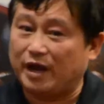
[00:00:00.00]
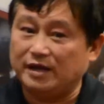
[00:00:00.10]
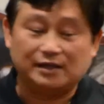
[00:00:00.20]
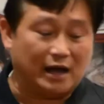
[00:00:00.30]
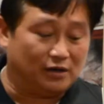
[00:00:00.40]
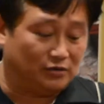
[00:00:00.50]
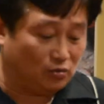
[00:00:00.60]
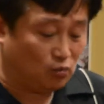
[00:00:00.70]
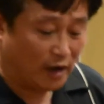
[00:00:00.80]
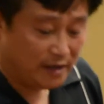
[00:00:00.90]
write
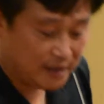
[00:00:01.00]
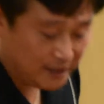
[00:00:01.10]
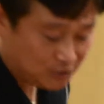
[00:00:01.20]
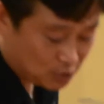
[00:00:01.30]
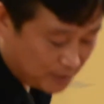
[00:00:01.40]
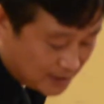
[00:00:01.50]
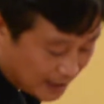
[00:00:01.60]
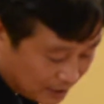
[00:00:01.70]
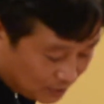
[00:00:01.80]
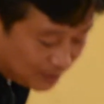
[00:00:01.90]
down what needs to be done